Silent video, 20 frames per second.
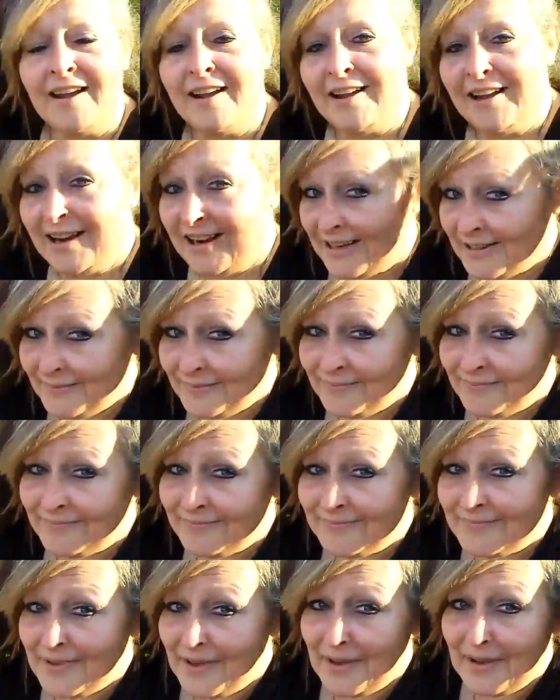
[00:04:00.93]
Alright.
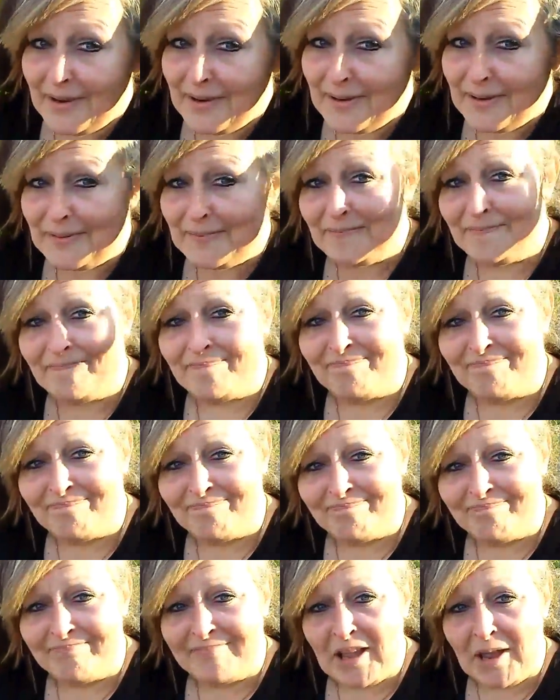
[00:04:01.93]
Um,
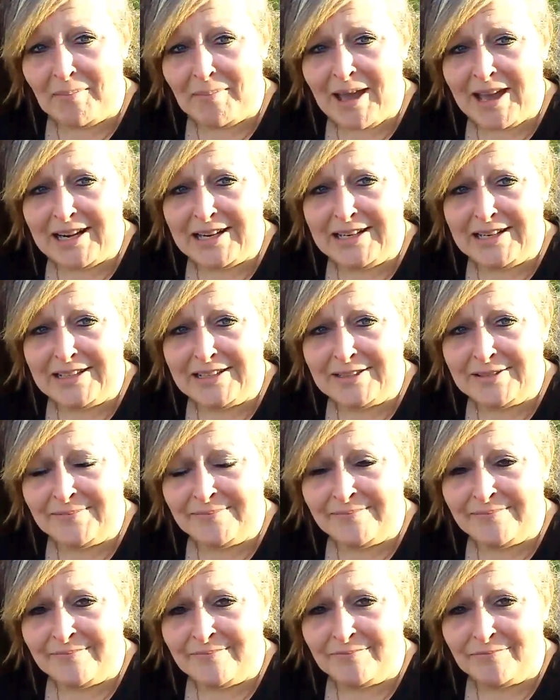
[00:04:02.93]
I'm out of here.
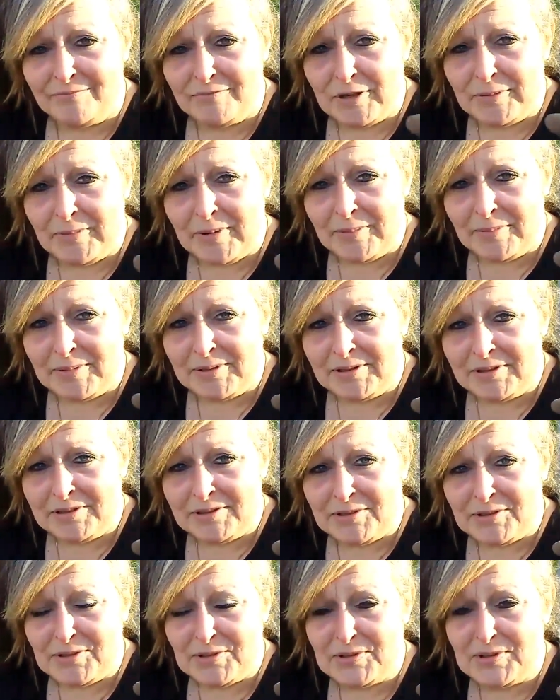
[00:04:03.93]
Remember,
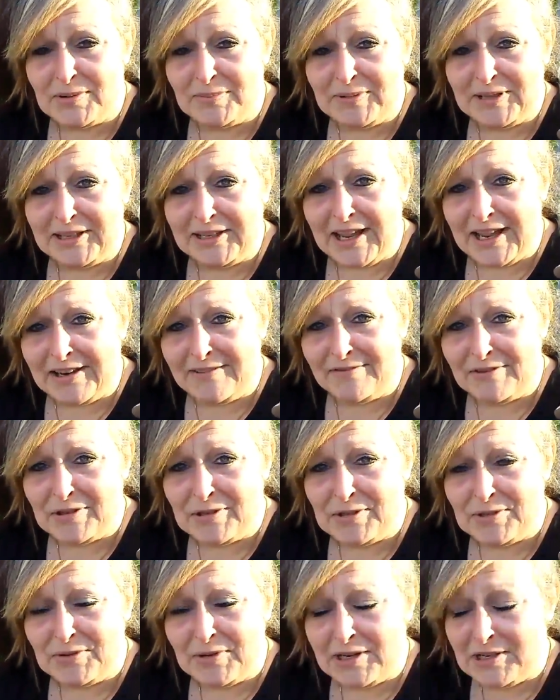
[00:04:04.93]
do something kind for
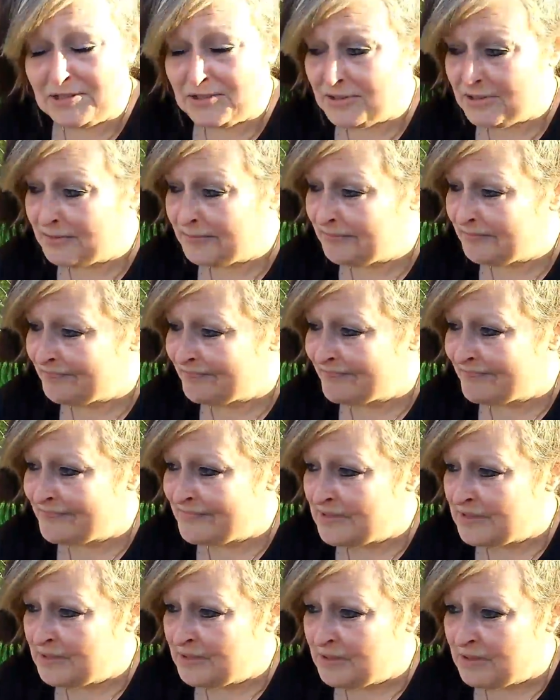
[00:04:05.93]
a stranger.
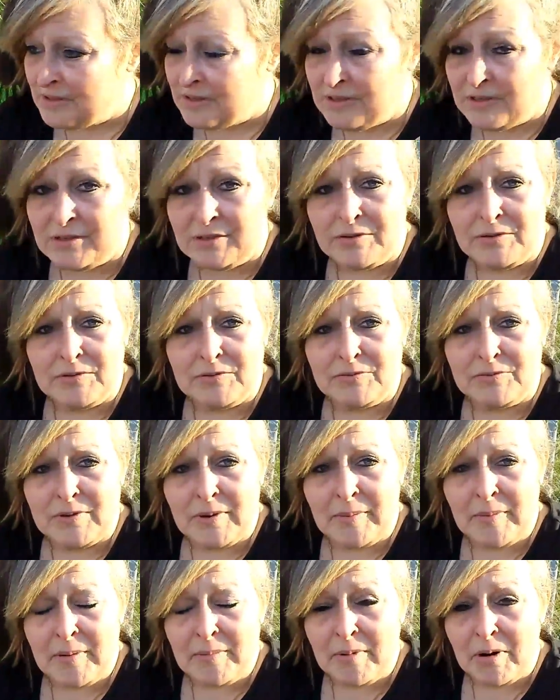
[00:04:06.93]

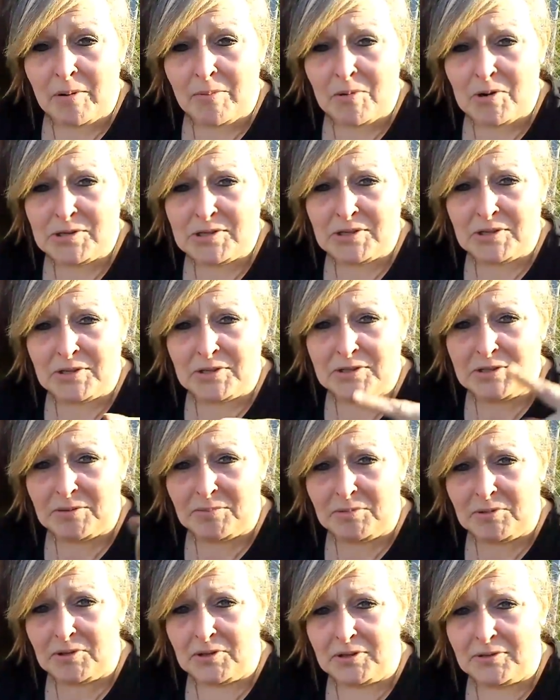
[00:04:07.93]
Remember, our boys and girls are
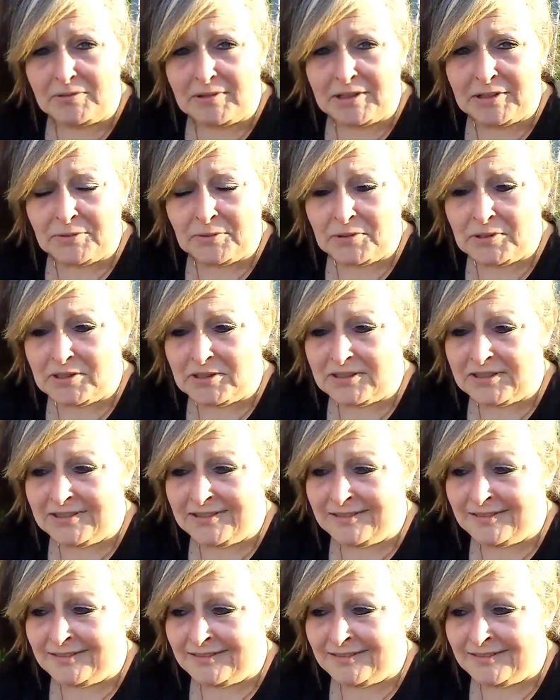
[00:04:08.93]
deployed around the world.